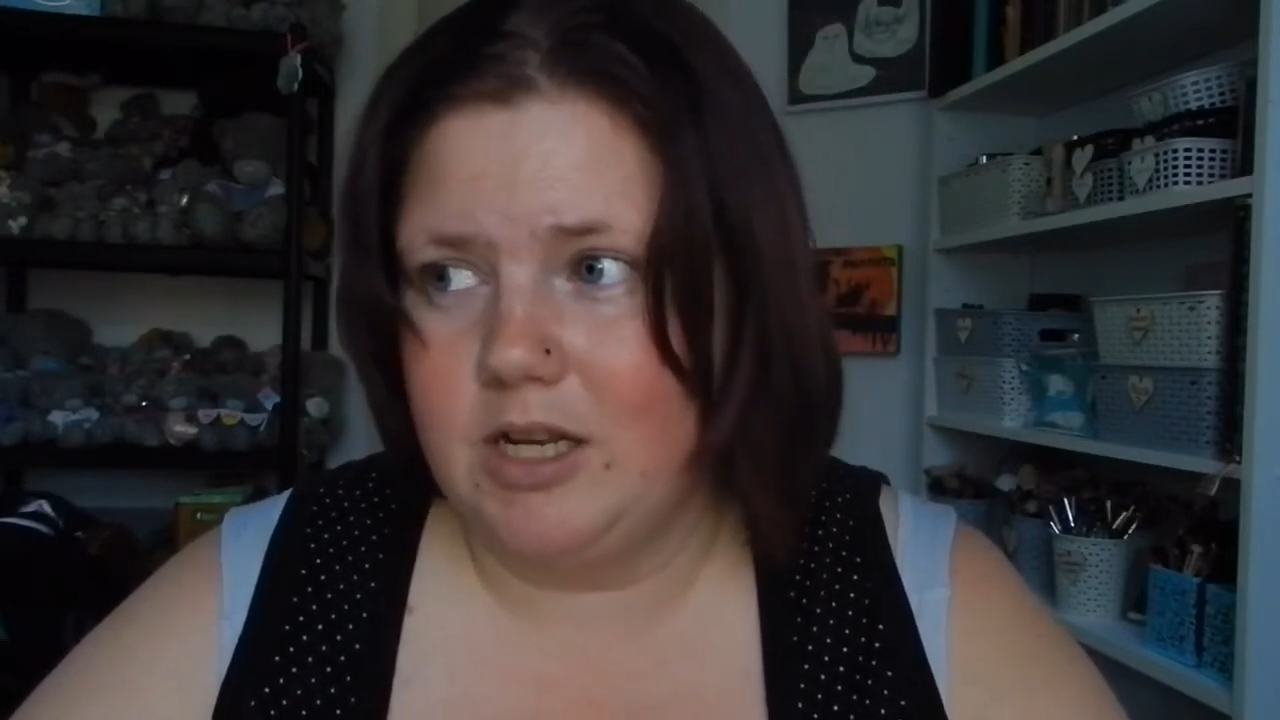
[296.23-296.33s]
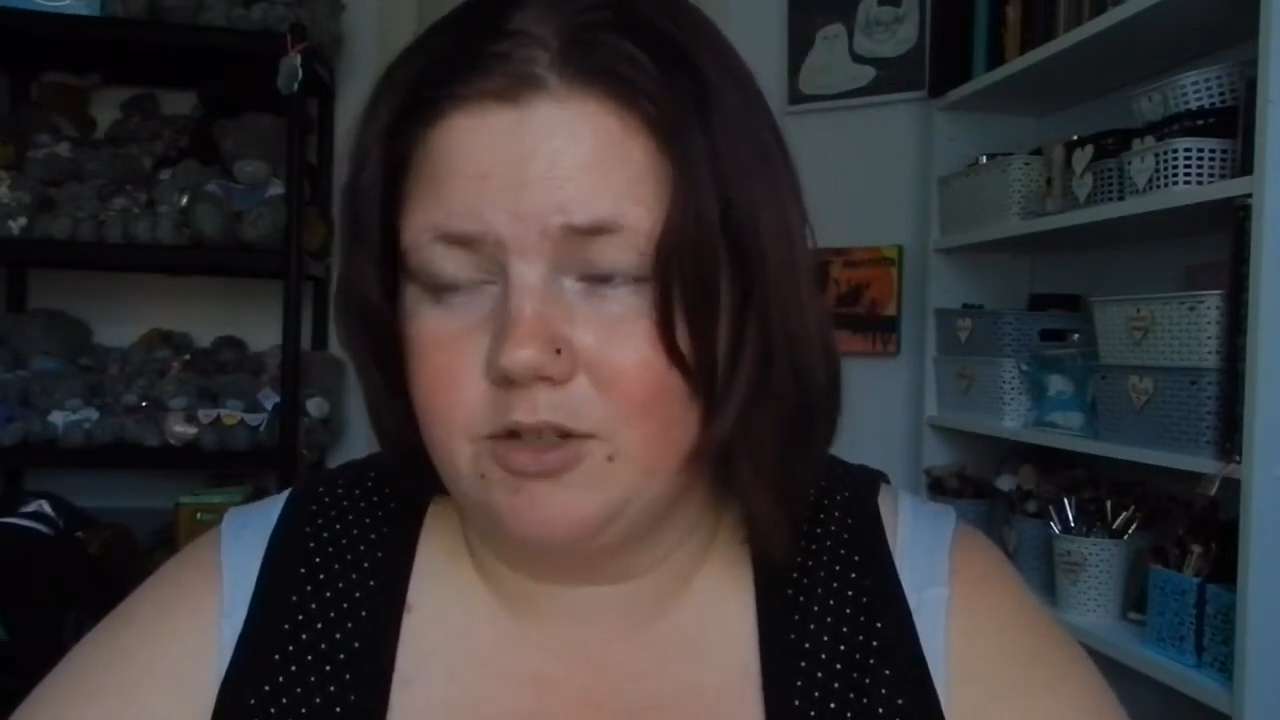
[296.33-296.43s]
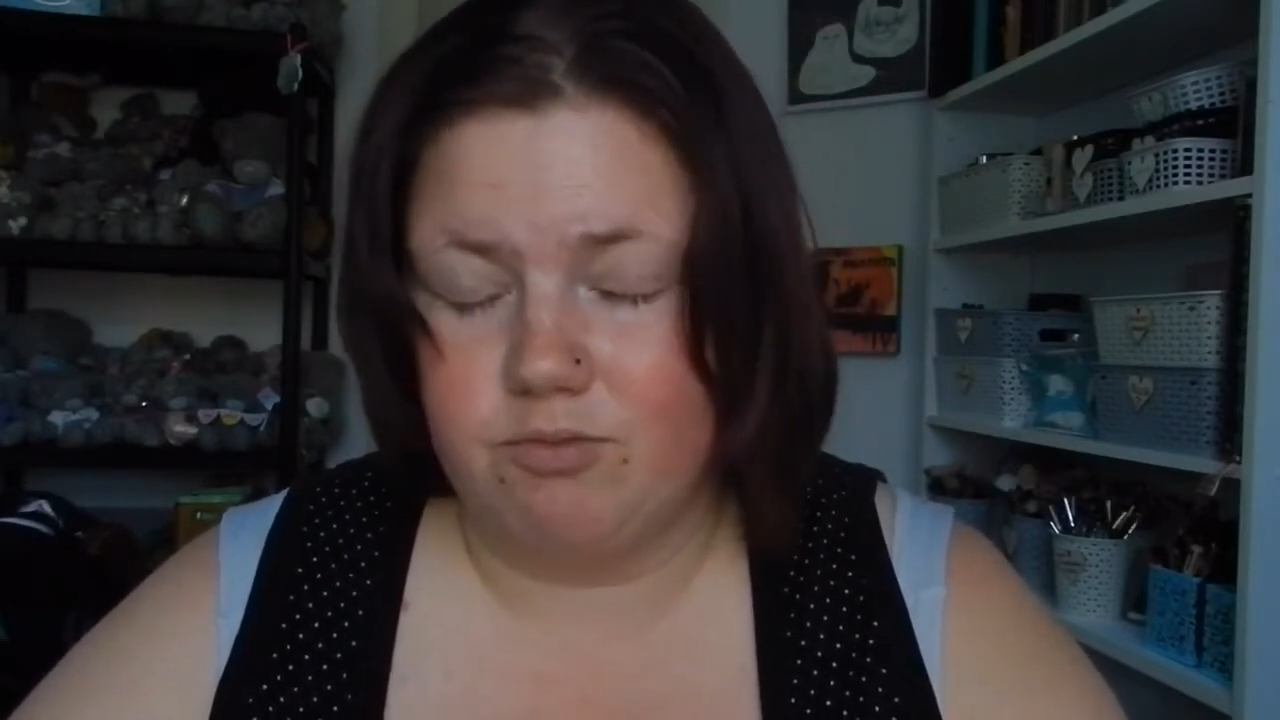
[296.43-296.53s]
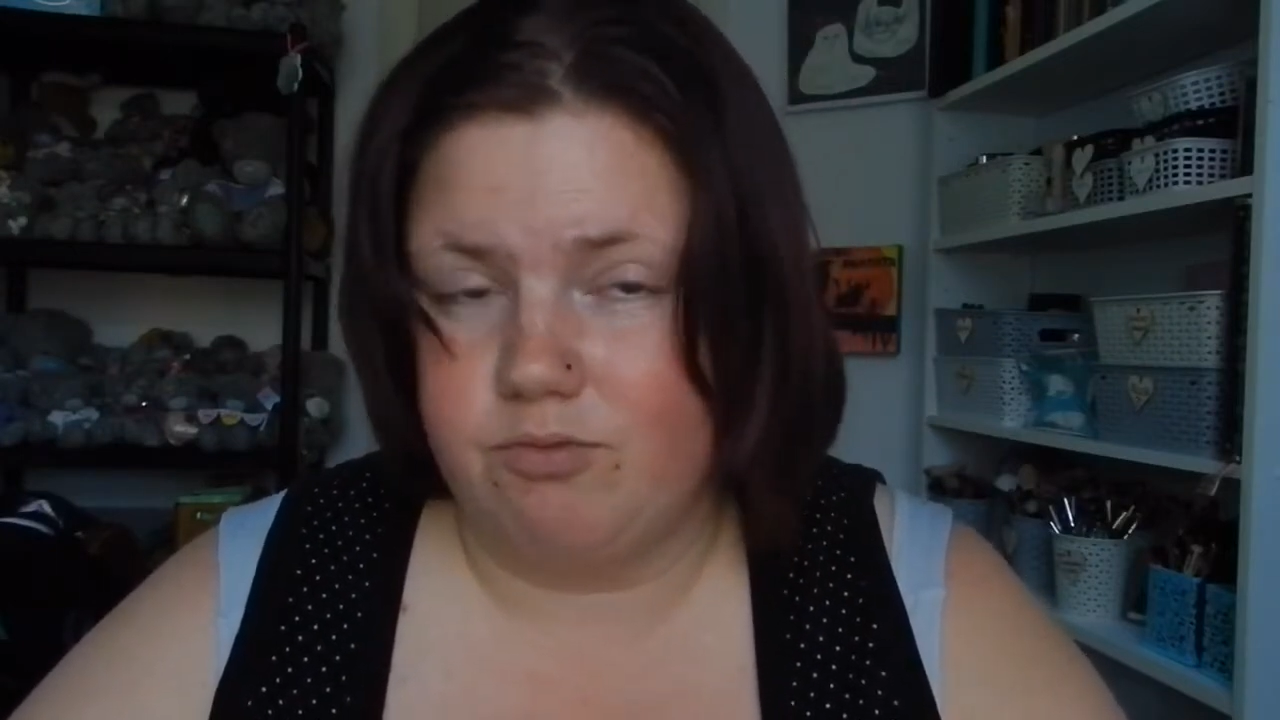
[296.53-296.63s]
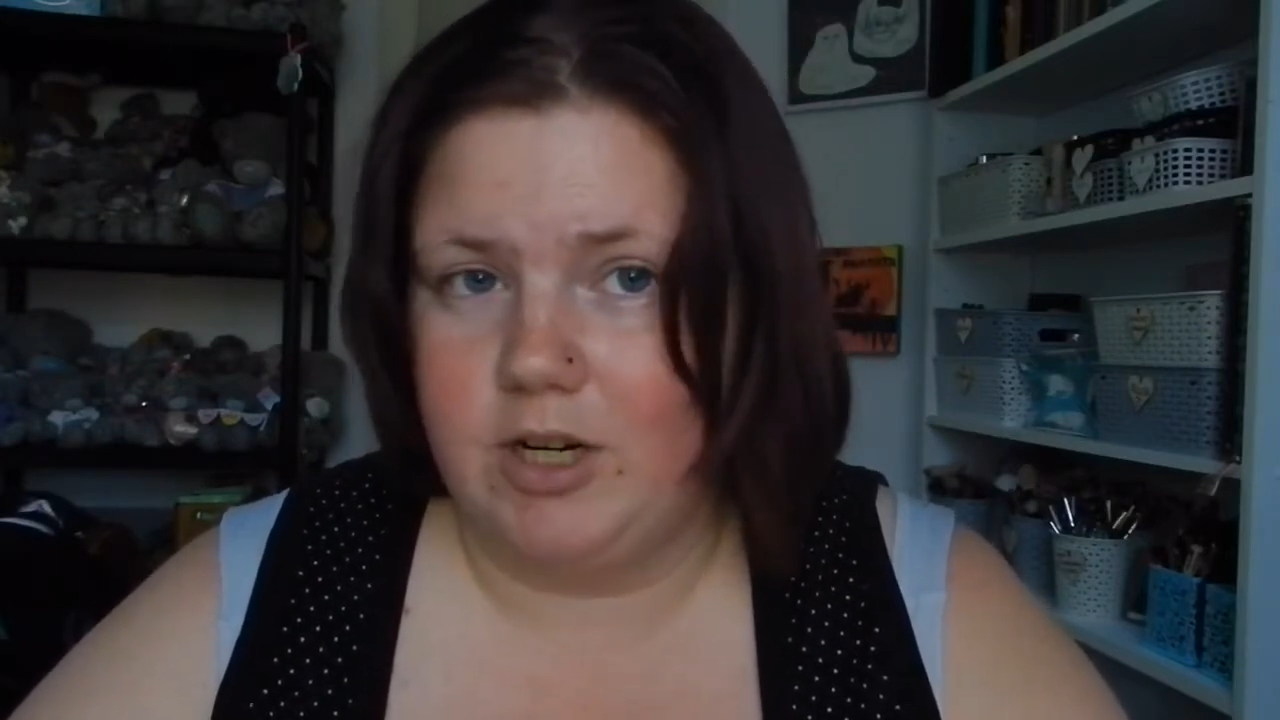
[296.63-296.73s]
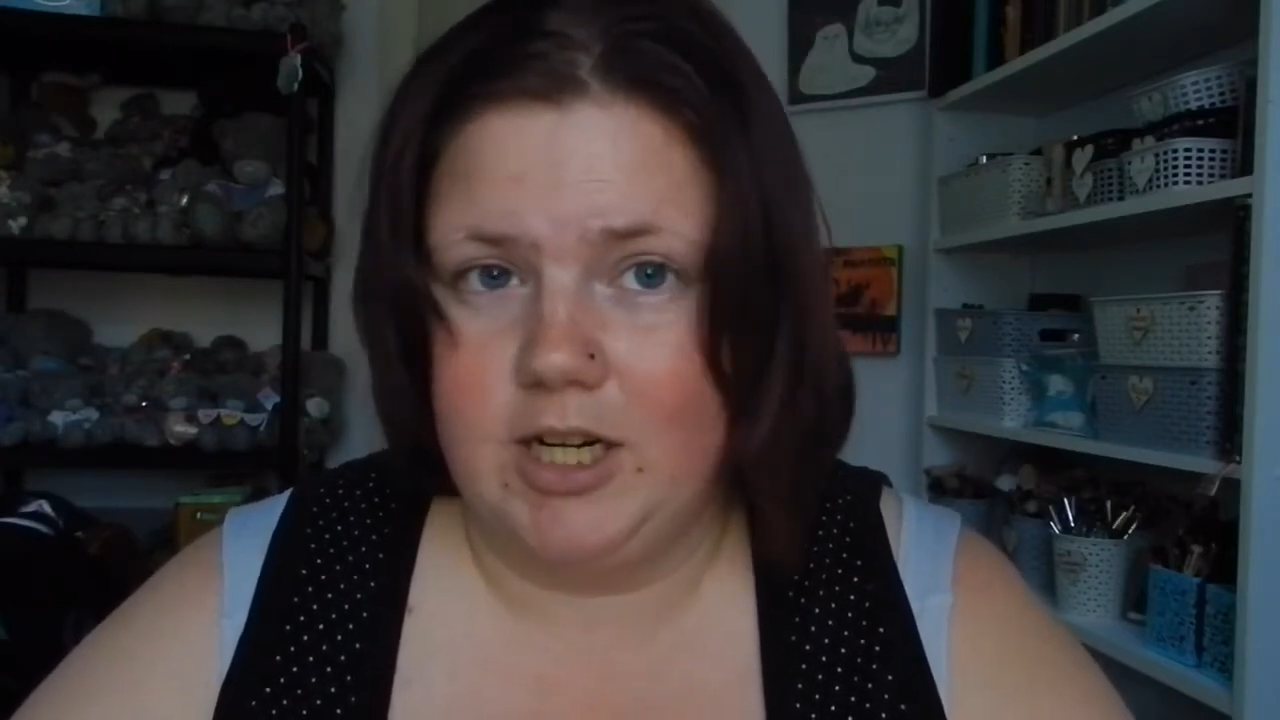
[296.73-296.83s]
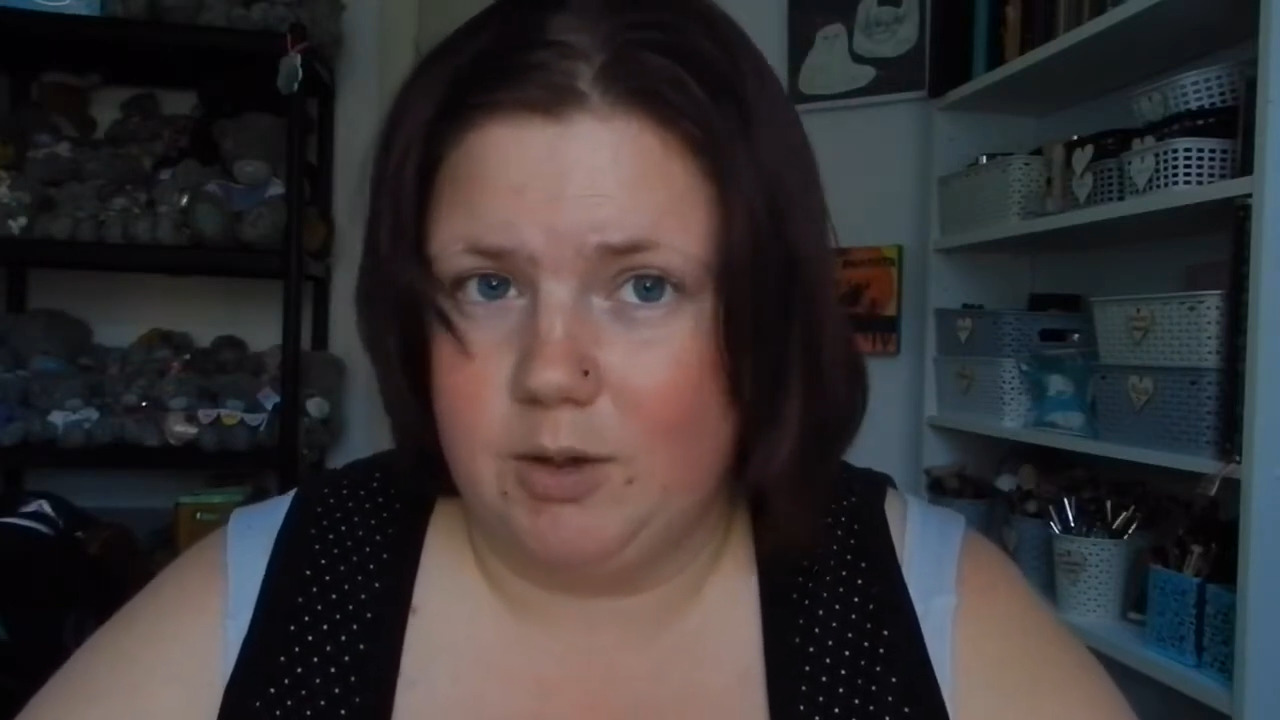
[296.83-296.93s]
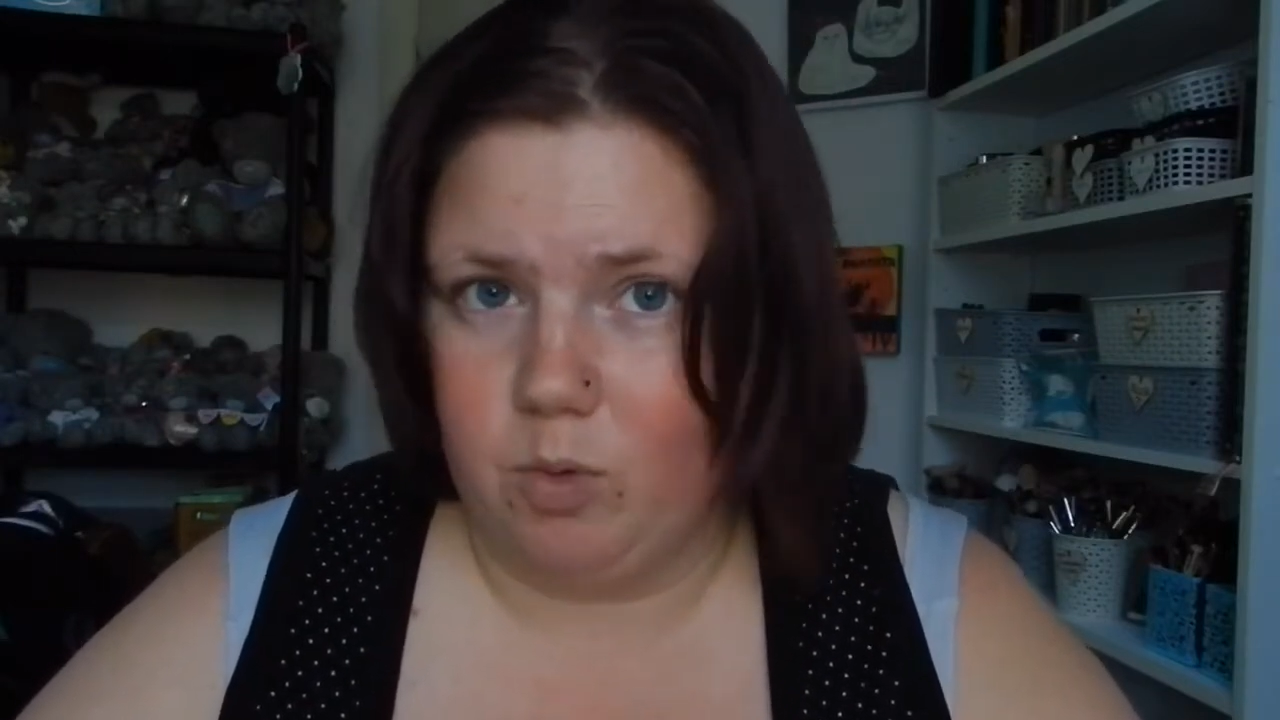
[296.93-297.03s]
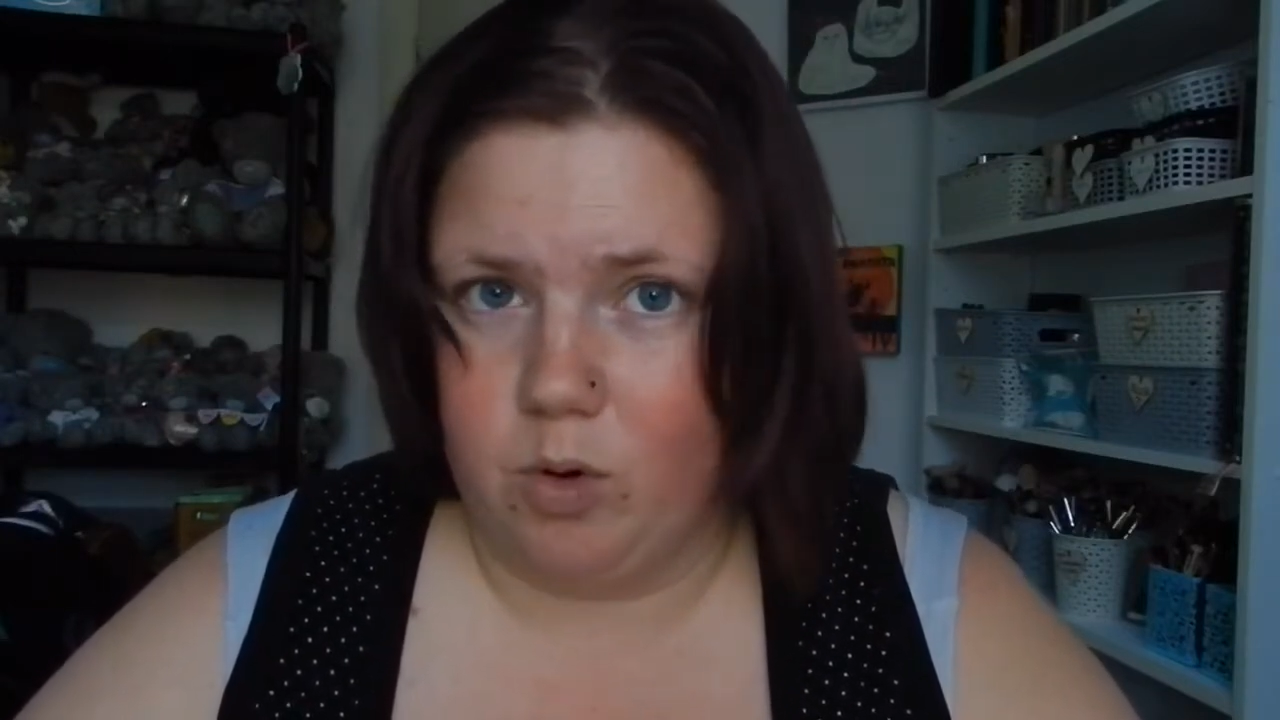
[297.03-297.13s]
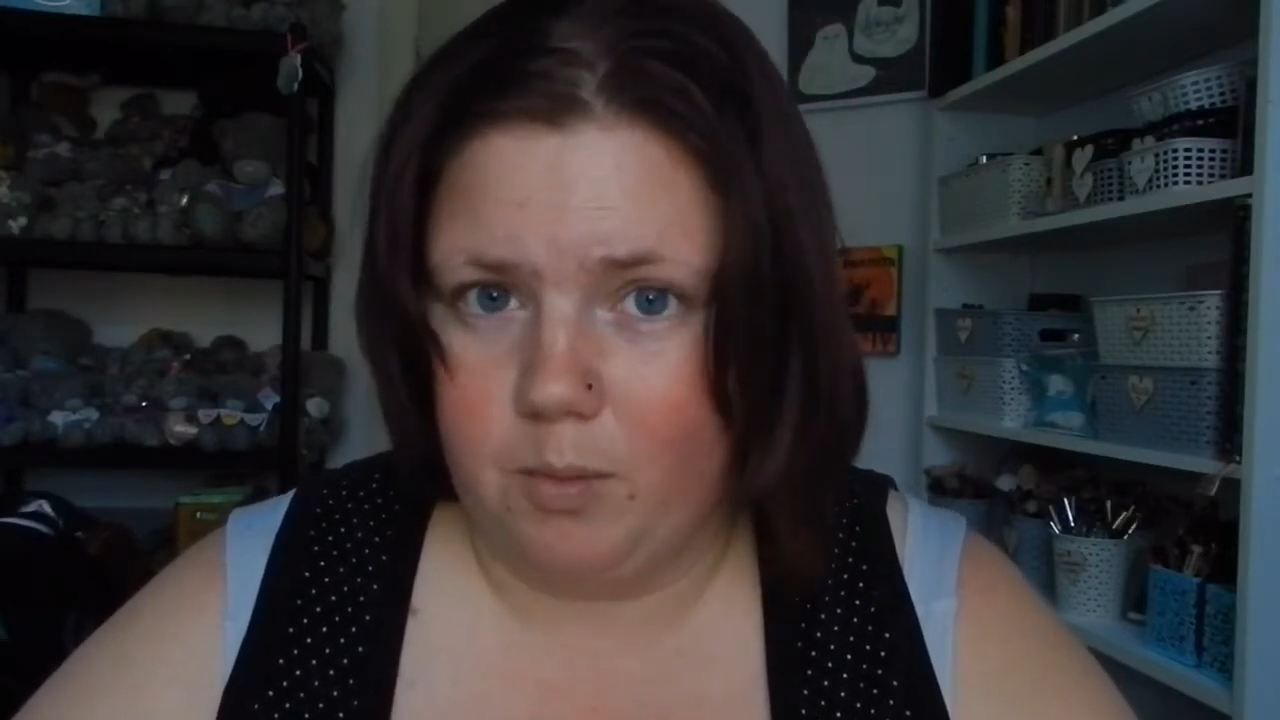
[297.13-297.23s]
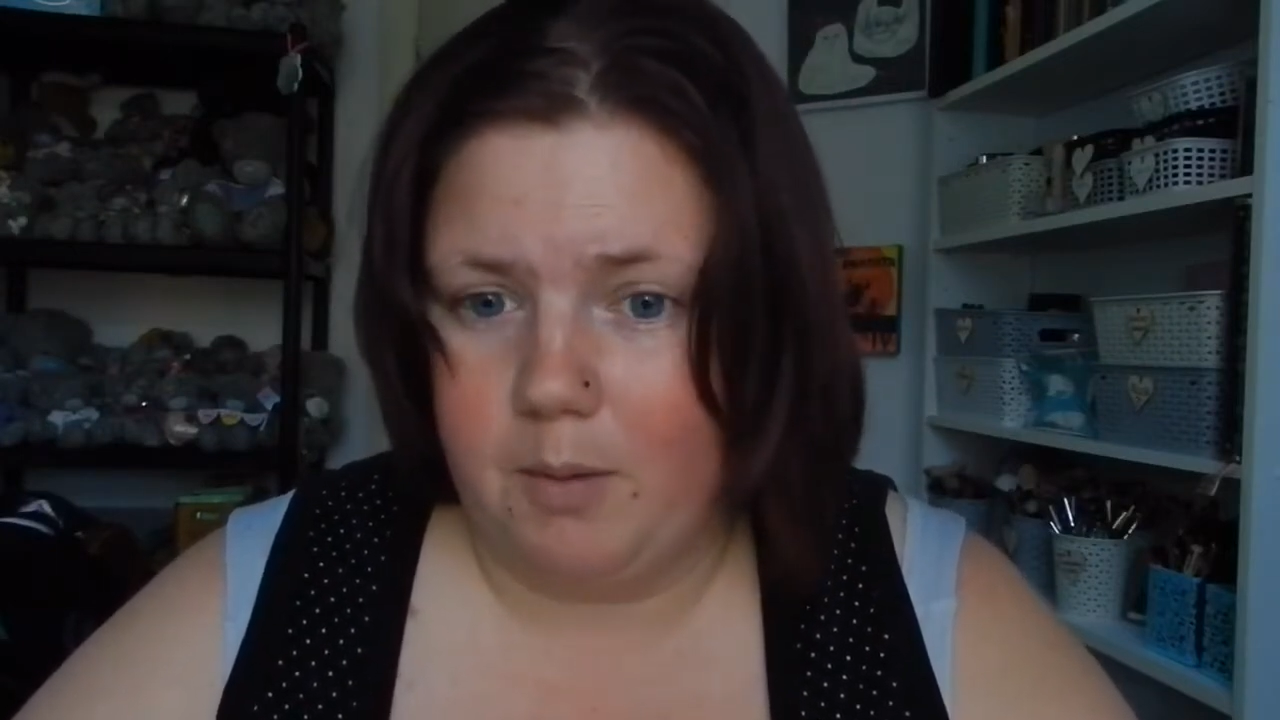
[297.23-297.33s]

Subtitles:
It's really warm